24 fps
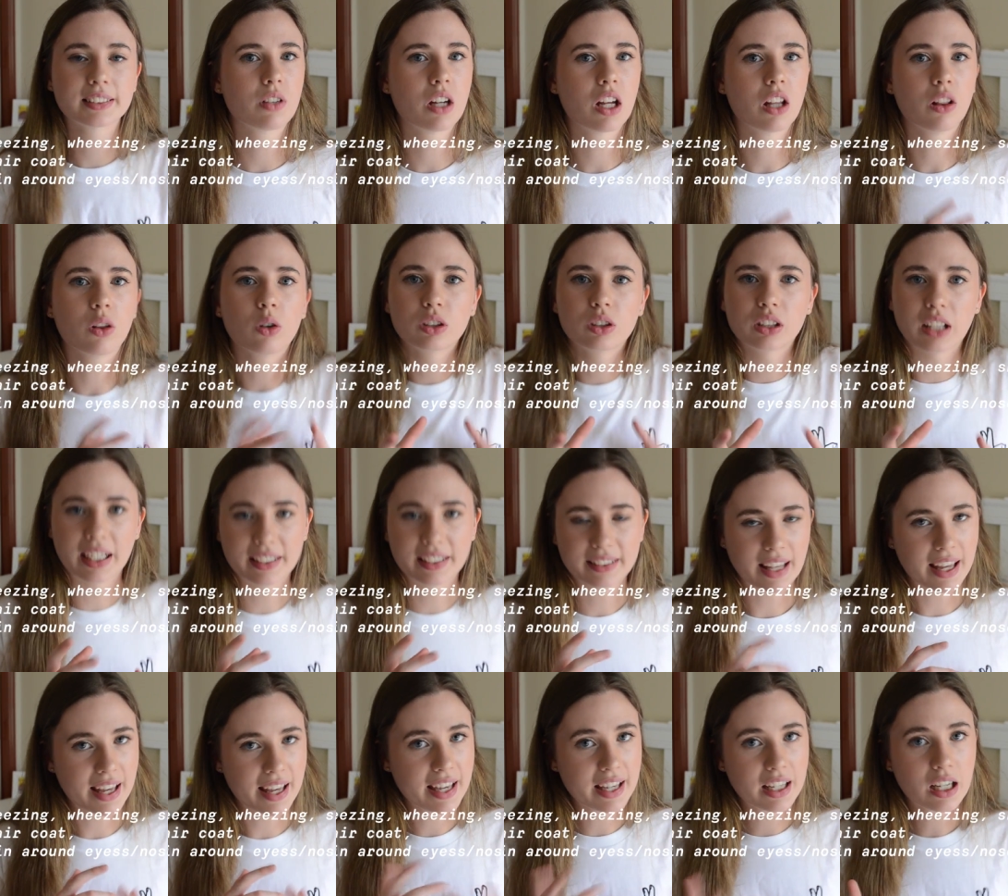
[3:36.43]
It looks like
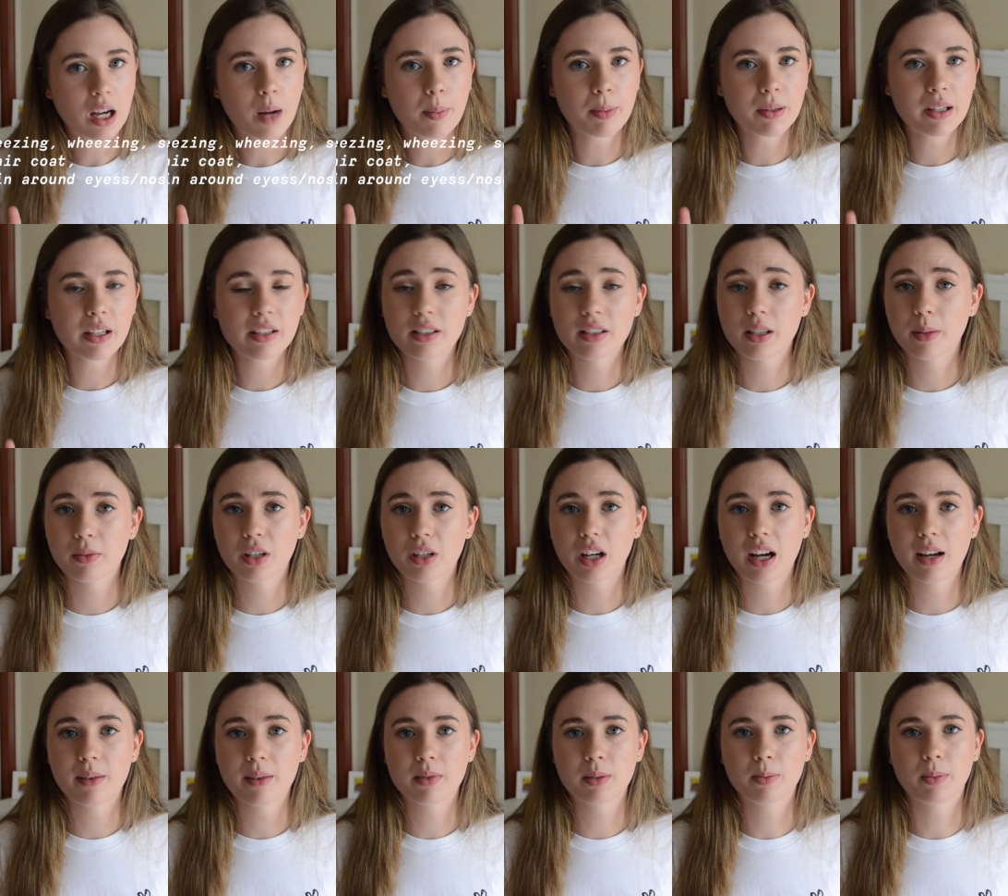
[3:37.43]
they're hiccuping
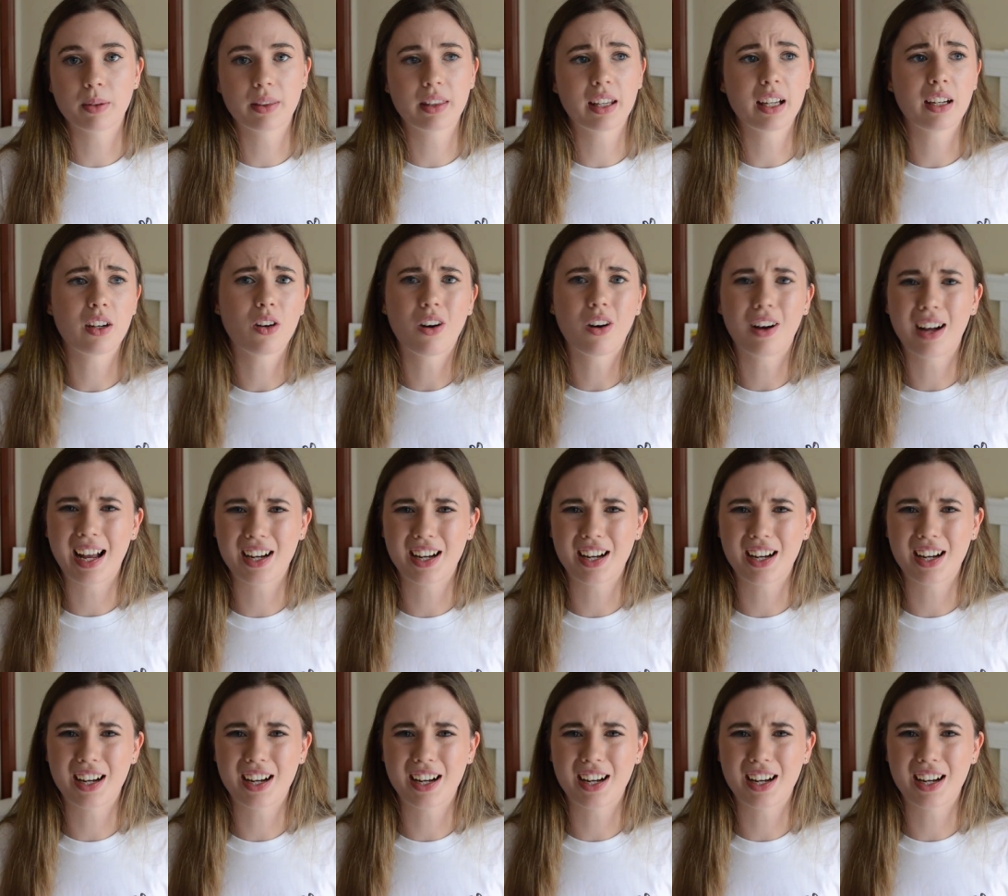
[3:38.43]
sometimes, but they're not